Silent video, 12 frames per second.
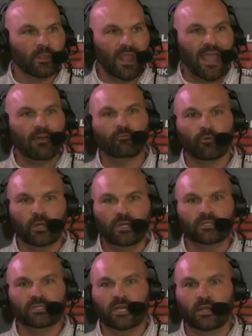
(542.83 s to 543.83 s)
Every
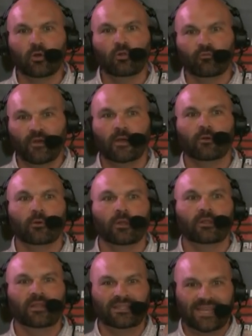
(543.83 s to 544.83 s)
single
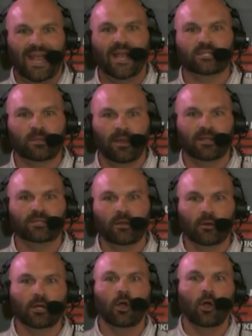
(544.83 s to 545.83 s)
veteran that's asked about
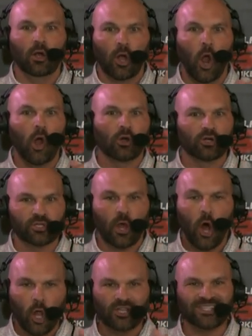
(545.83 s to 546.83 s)
Derek Carr are,
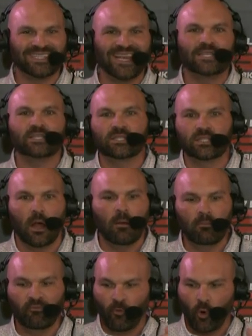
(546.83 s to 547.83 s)
all says
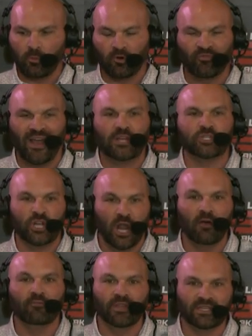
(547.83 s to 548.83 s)
some form or fashion
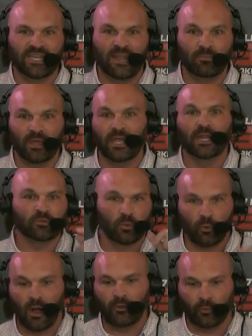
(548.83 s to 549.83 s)
of the same thing, and it's
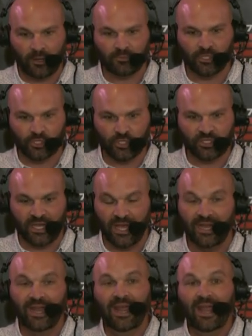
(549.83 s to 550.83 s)
what Ryan Ramczyk just
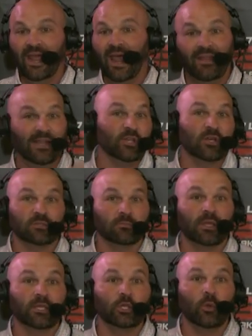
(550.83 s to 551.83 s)
said. And that's awesome.
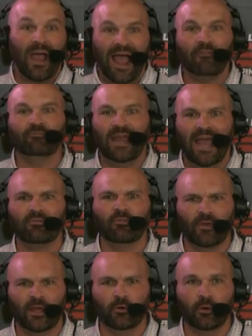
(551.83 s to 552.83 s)
Like, you have to have a
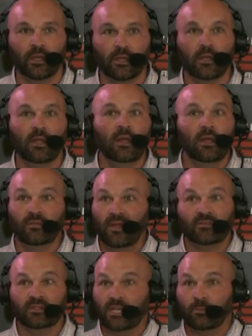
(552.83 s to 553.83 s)
veteran
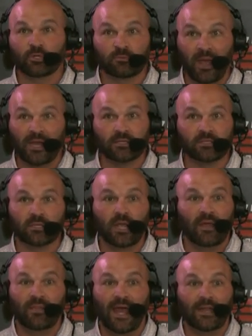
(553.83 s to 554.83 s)
that the team respects
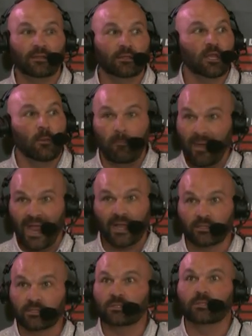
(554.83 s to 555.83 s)
and that
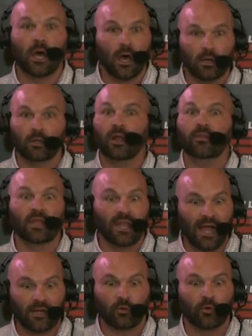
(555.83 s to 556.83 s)
commands the huddle and the
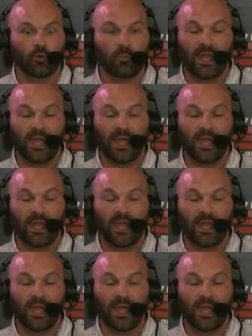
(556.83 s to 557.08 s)
locker room.